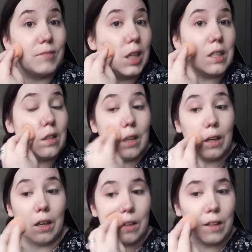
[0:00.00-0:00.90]
I didn't
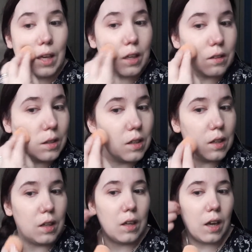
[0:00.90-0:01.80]
like it in the end.
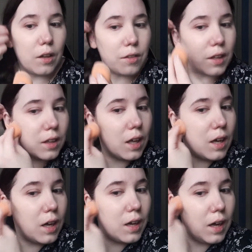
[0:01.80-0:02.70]
I think
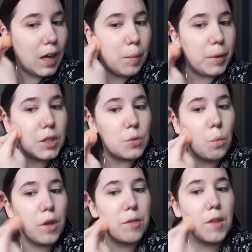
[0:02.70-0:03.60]
that happened
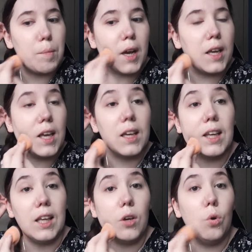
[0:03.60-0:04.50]
with my
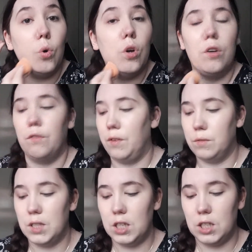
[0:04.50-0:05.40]
Kiko
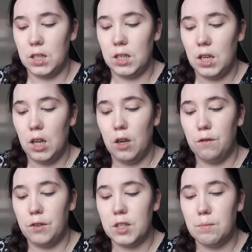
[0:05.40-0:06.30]
foundation.
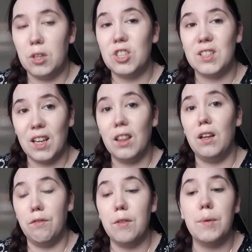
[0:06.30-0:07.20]
For as much as I
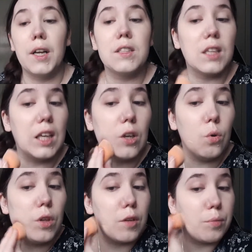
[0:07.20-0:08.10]
love the brand
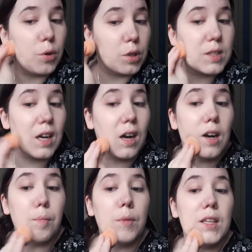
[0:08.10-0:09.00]
Kiko and their products
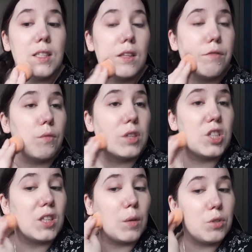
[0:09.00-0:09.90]
are amazing, the
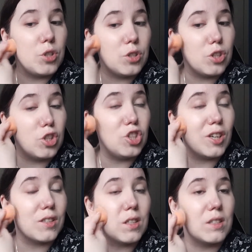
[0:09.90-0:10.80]
foundation I was using
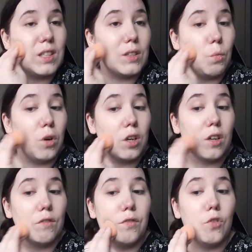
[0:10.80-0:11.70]
just didn't
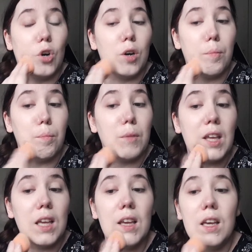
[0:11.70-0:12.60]
work for
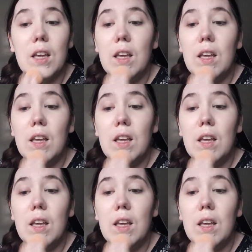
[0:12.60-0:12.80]
me.